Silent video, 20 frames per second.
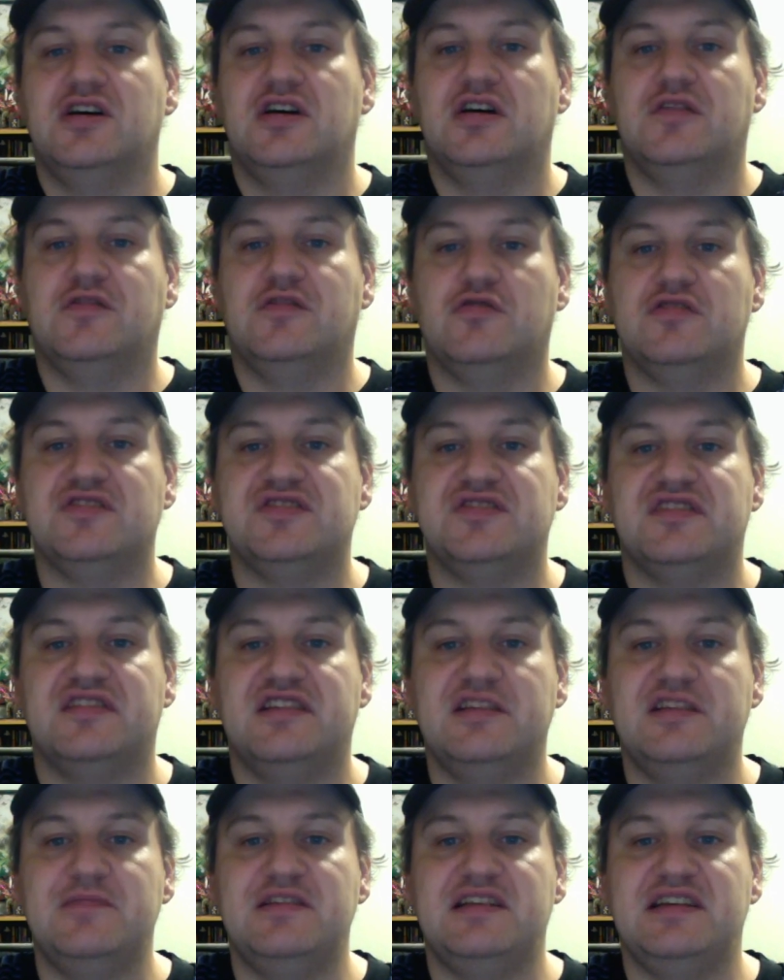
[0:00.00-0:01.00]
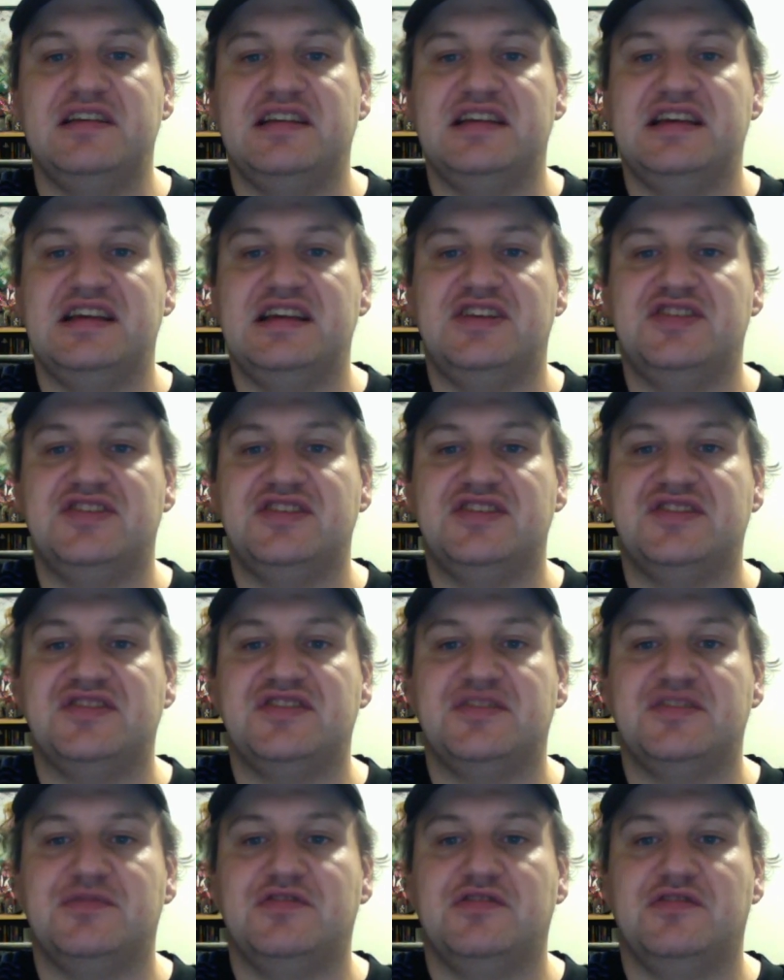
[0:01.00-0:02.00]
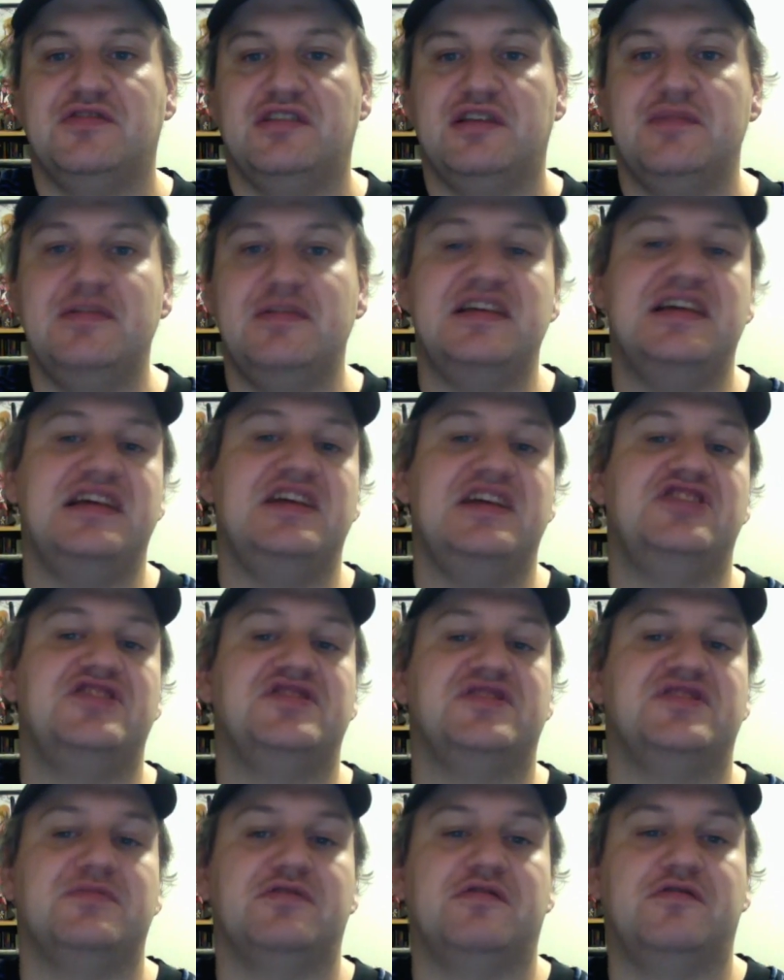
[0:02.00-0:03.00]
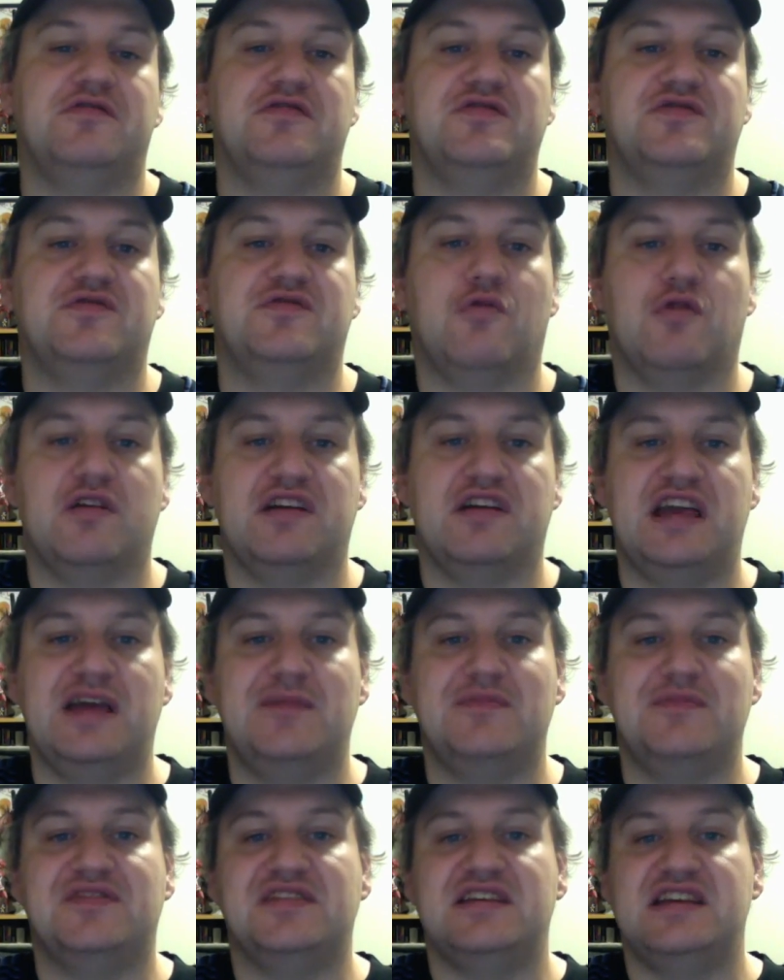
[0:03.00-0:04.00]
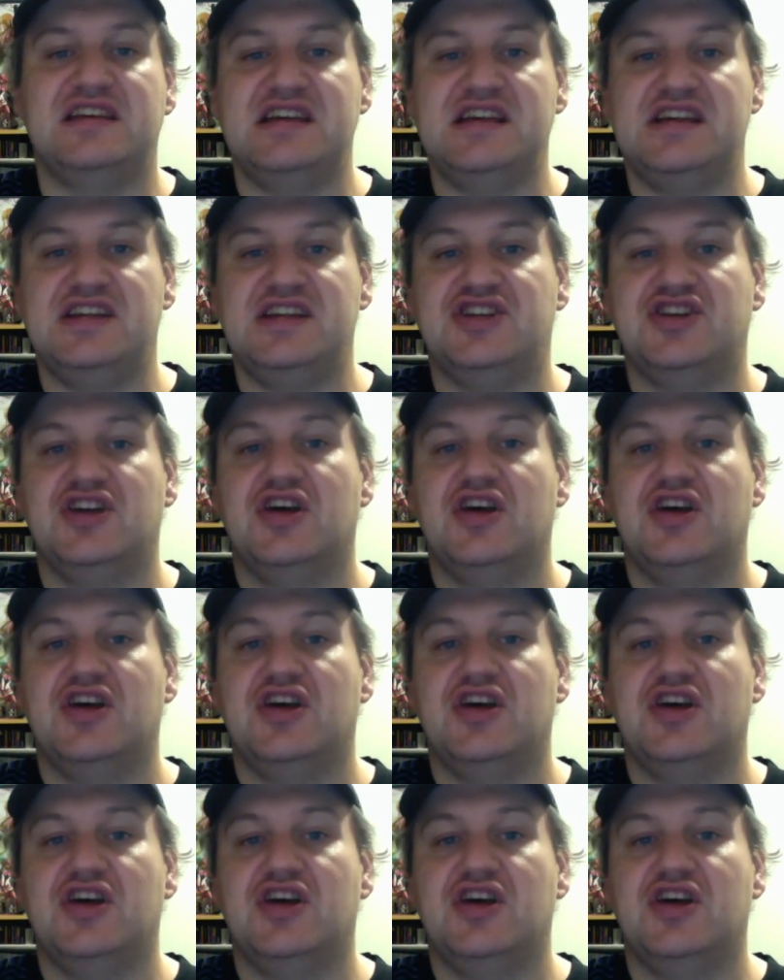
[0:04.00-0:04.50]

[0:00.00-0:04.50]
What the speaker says: Of course, limiting each system to just 4 games each